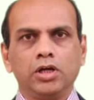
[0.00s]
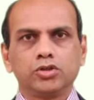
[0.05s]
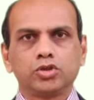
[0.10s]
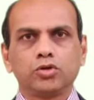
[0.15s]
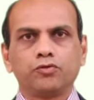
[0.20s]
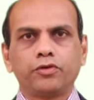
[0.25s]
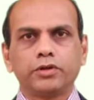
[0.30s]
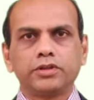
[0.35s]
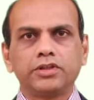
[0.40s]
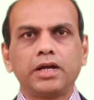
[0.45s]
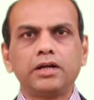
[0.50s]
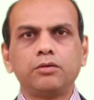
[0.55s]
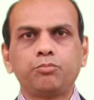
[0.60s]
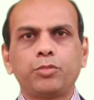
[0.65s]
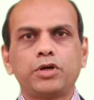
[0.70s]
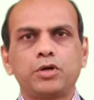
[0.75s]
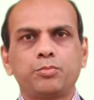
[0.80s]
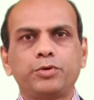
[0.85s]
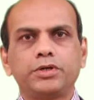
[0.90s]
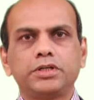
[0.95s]
So, for that
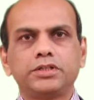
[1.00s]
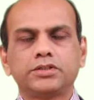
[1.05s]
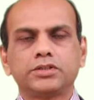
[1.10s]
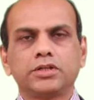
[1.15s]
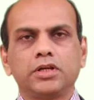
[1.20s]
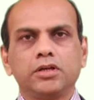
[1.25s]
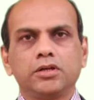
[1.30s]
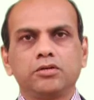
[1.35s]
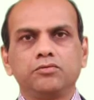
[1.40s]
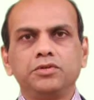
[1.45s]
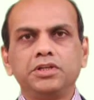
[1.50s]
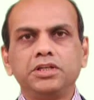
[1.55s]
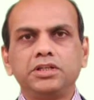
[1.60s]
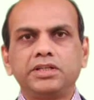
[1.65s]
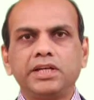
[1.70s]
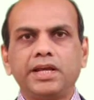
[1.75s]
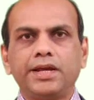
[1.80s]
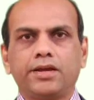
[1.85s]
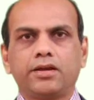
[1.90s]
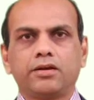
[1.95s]
purpose, we
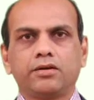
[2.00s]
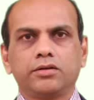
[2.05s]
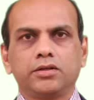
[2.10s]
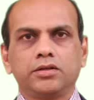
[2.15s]
take